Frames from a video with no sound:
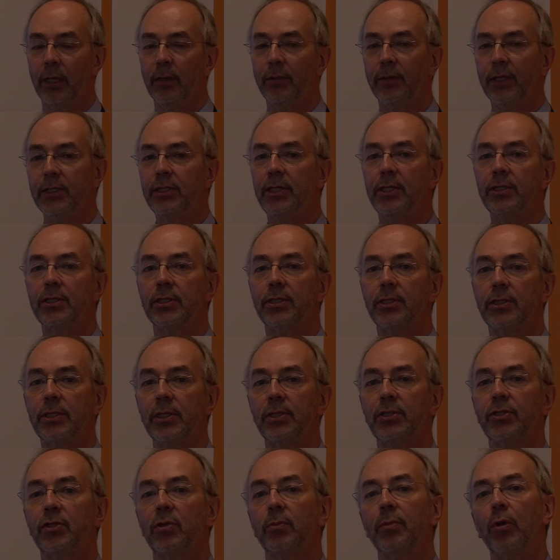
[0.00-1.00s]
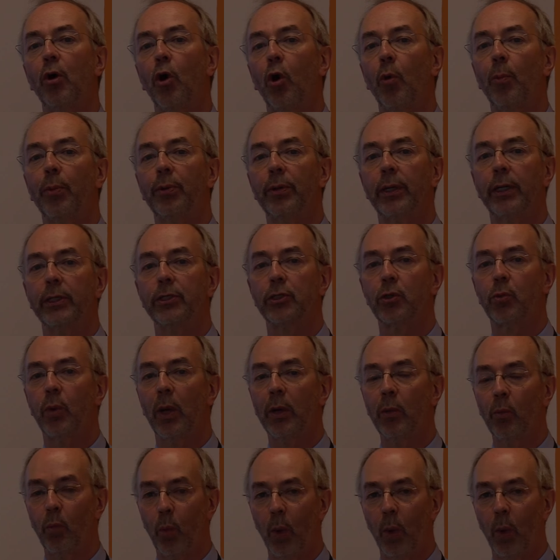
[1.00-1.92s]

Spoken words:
This is a system that operates quite